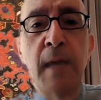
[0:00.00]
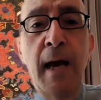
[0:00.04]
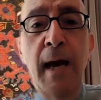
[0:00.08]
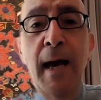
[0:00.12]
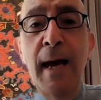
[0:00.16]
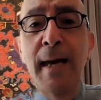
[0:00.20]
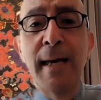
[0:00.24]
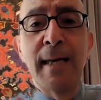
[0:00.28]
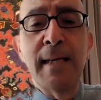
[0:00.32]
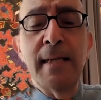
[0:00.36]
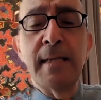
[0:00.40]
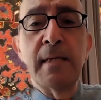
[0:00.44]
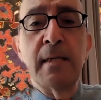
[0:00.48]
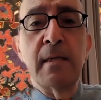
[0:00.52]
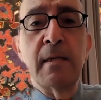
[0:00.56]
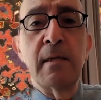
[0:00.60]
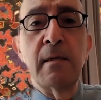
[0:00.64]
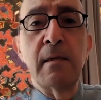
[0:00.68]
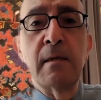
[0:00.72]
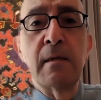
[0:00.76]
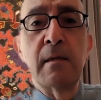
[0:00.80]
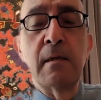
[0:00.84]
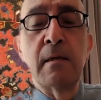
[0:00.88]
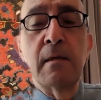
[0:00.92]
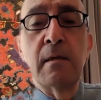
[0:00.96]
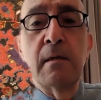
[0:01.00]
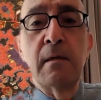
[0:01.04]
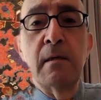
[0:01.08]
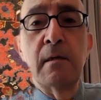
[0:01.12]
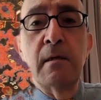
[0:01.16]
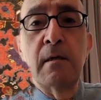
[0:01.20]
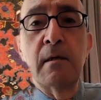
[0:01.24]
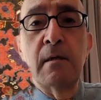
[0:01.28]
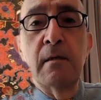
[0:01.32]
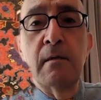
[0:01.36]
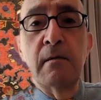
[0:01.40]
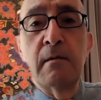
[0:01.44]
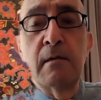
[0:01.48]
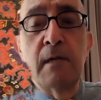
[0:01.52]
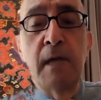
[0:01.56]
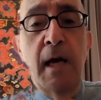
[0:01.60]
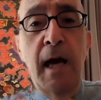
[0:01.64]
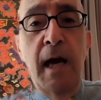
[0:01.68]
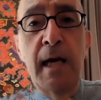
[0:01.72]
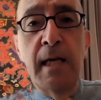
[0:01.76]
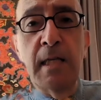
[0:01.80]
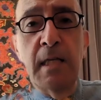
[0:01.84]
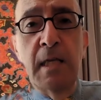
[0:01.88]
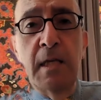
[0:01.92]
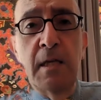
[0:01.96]
And
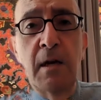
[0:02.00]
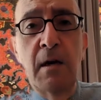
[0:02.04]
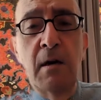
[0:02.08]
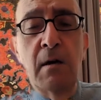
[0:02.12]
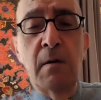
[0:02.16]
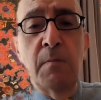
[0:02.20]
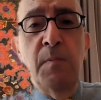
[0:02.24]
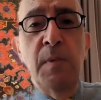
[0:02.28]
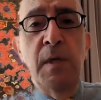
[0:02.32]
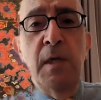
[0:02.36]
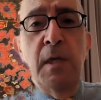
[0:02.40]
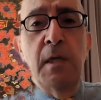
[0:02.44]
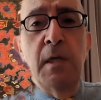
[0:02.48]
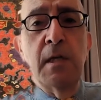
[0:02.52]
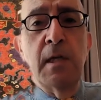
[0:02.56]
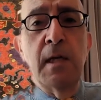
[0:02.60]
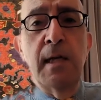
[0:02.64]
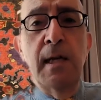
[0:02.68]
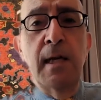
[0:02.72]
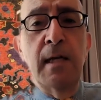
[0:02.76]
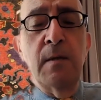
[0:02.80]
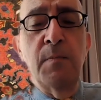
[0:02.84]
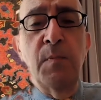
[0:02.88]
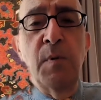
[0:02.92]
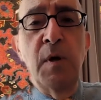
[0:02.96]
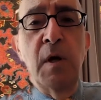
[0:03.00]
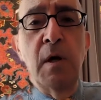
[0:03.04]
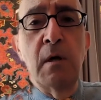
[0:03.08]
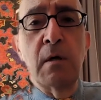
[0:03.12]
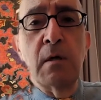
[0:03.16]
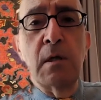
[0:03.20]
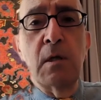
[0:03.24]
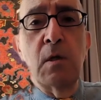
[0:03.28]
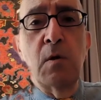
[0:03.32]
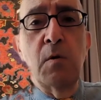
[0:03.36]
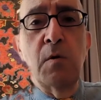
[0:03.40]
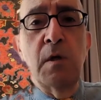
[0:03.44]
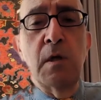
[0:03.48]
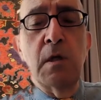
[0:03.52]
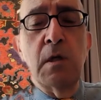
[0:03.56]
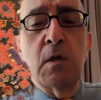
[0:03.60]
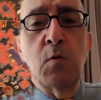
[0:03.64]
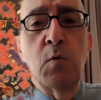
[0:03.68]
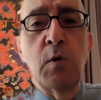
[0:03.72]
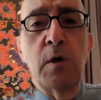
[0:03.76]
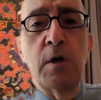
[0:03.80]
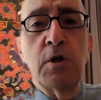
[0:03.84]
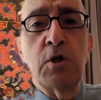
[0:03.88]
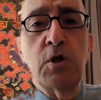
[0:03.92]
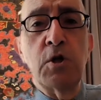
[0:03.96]
as an Armenian, let me ask you this
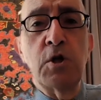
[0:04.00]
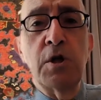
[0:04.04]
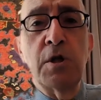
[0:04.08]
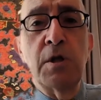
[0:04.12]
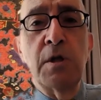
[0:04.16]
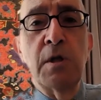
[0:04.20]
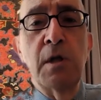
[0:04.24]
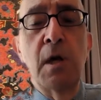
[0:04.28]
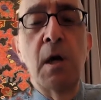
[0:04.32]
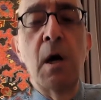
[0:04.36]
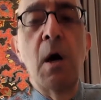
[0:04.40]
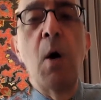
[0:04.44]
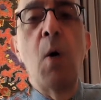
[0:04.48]
question.